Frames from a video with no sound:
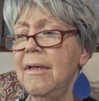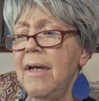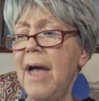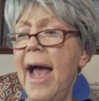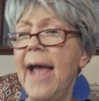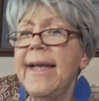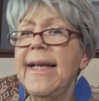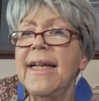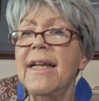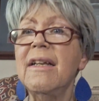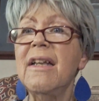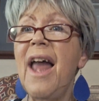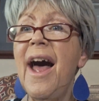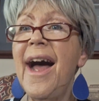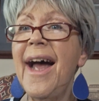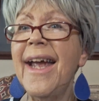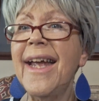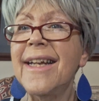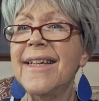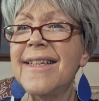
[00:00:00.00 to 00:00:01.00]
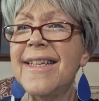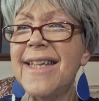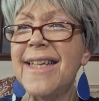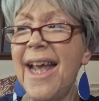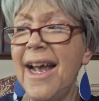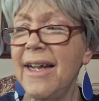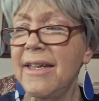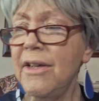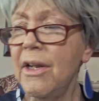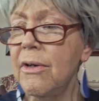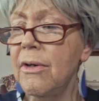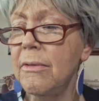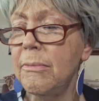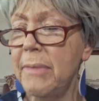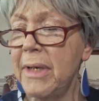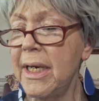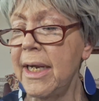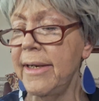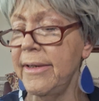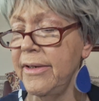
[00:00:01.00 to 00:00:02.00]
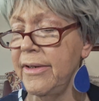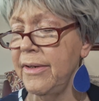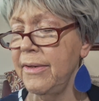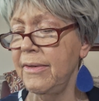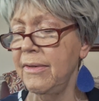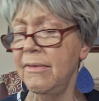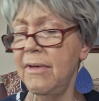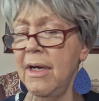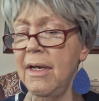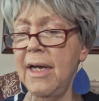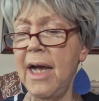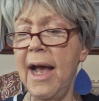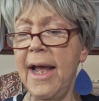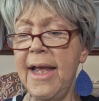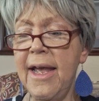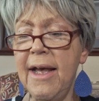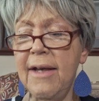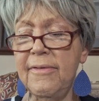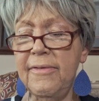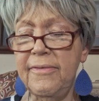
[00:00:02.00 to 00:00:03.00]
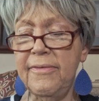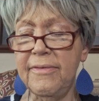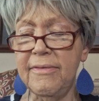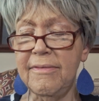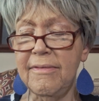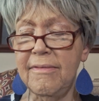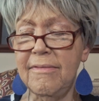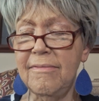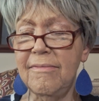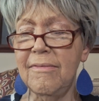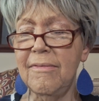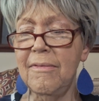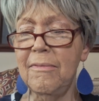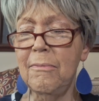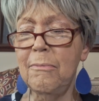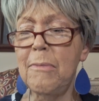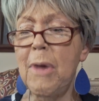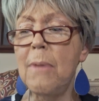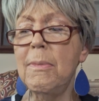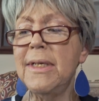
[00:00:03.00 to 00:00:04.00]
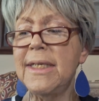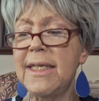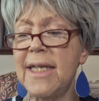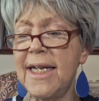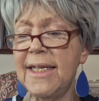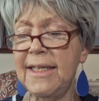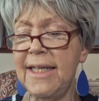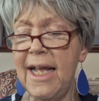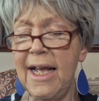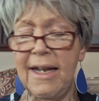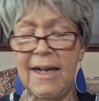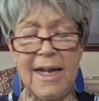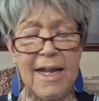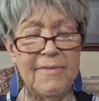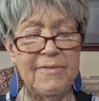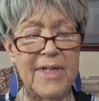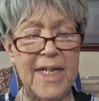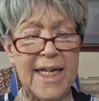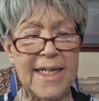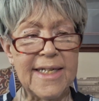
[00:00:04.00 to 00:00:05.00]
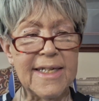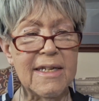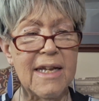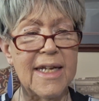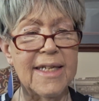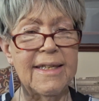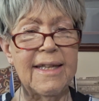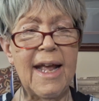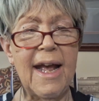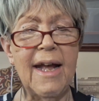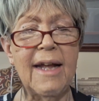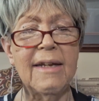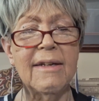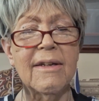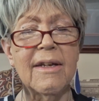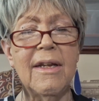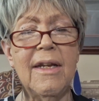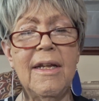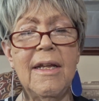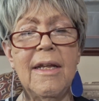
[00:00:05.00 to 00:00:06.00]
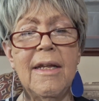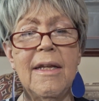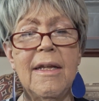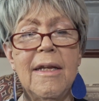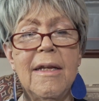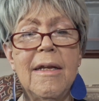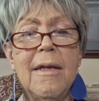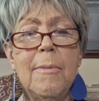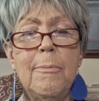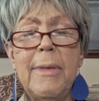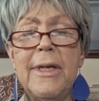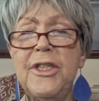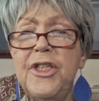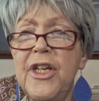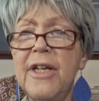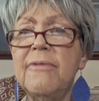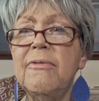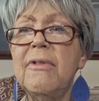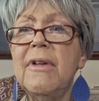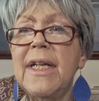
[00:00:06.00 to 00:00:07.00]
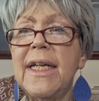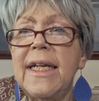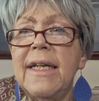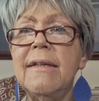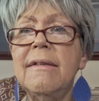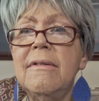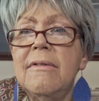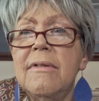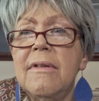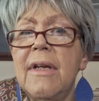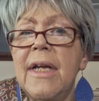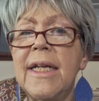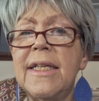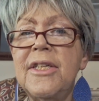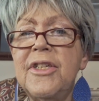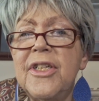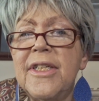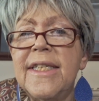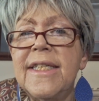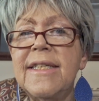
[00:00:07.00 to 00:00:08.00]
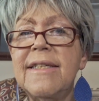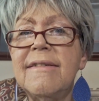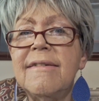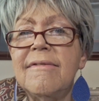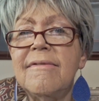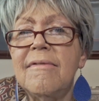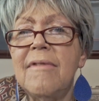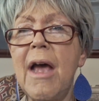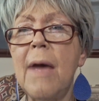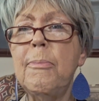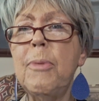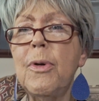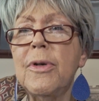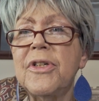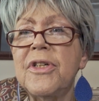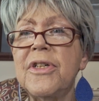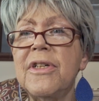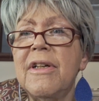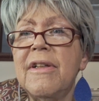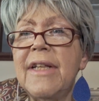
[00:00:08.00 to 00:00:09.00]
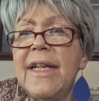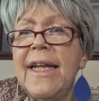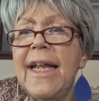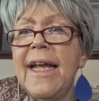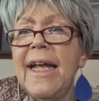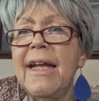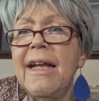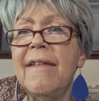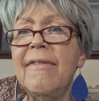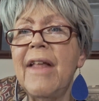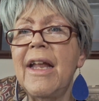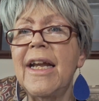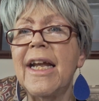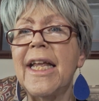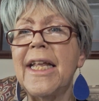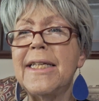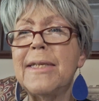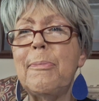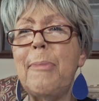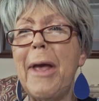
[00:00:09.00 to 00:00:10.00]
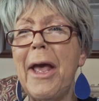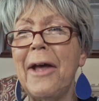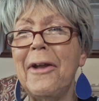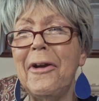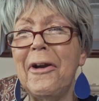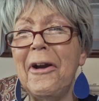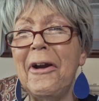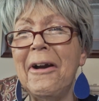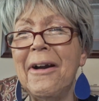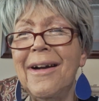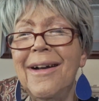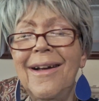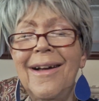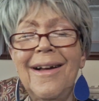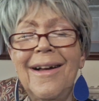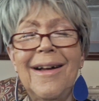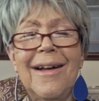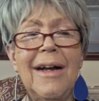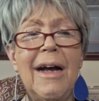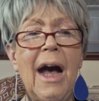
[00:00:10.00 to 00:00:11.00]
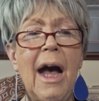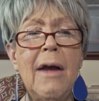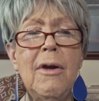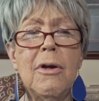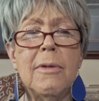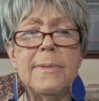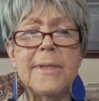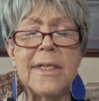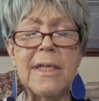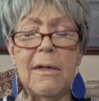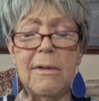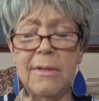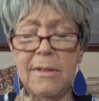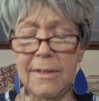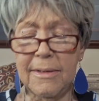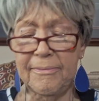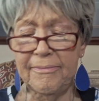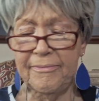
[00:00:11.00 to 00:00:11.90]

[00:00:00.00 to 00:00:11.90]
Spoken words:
I could lie and say I don't, but I do. I have moments like that. I have days like that. But generally, it's just a portion of the day, and then it gets better. I hope so.